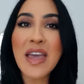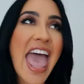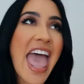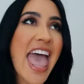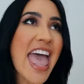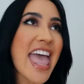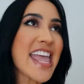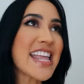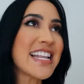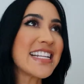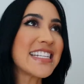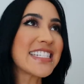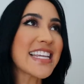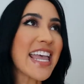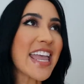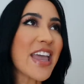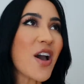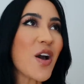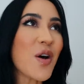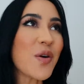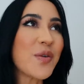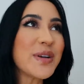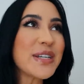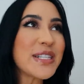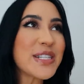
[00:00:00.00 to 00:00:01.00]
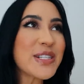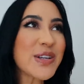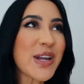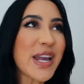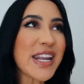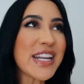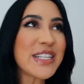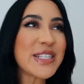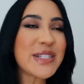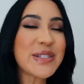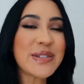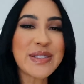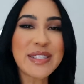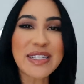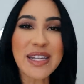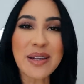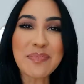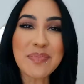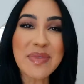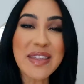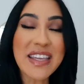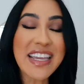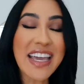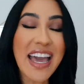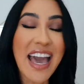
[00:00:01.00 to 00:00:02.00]
And I always try to do
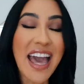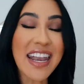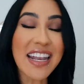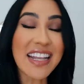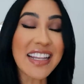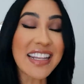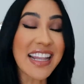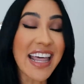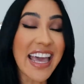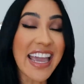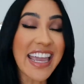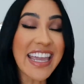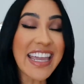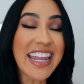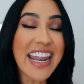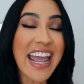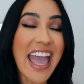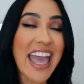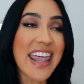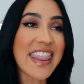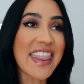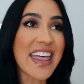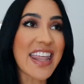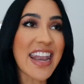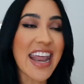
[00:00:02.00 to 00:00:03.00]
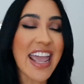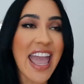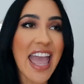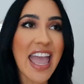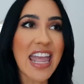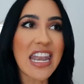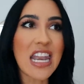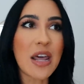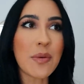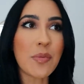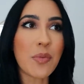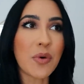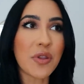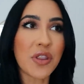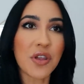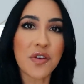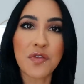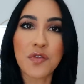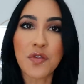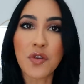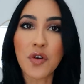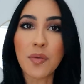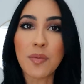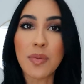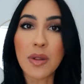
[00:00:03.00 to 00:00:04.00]
something kind of light, and then I end up with a
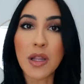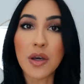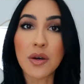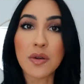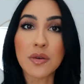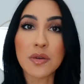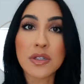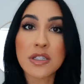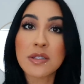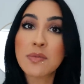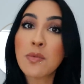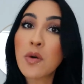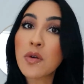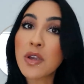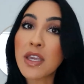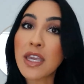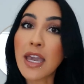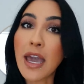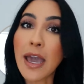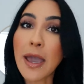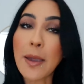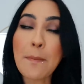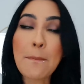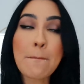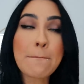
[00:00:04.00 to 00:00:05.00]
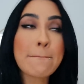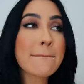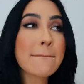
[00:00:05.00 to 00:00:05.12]
full-blown smoky eye.